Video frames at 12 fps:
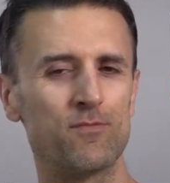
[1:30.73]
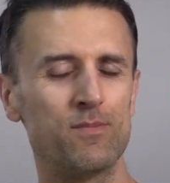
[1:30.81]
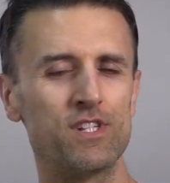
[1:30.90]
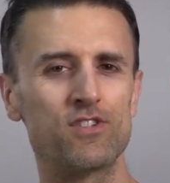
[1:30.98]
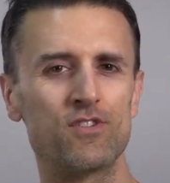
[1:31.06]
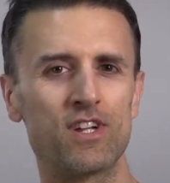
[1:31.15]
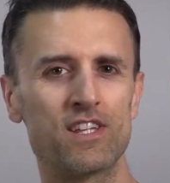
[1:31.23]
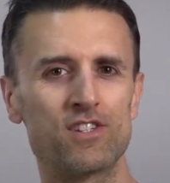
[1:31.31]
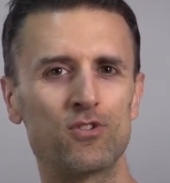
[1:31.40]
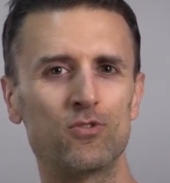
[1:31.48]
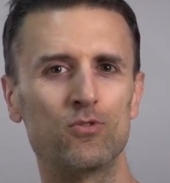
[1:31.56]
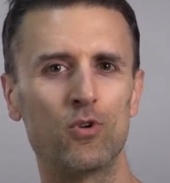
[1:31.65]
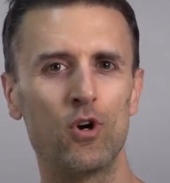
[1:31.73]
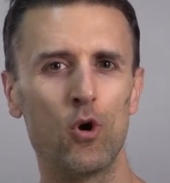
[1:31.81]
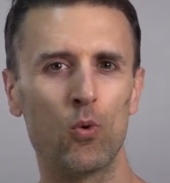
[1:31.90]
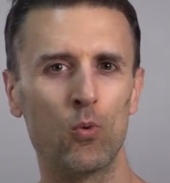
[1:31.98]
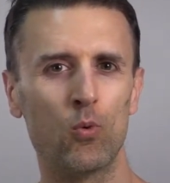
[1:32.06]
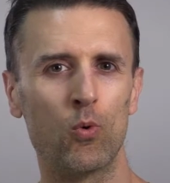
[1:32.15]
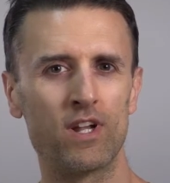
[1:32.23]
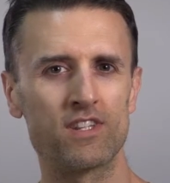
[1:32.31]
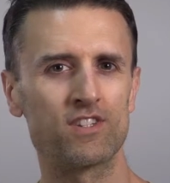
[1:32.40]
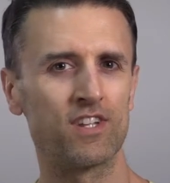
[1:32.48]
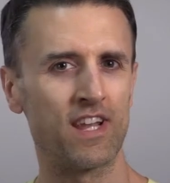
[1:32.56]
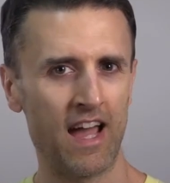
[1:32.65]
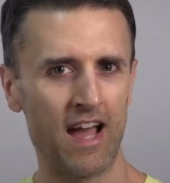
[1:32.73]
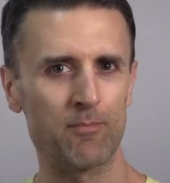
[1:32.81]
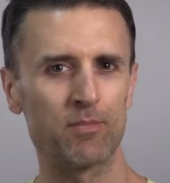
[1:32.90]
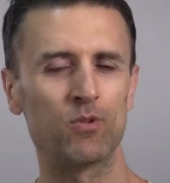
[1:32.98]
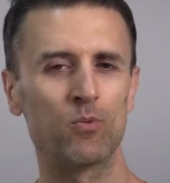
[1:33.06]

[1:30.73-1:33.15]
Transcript: mystery as to what's going to happen,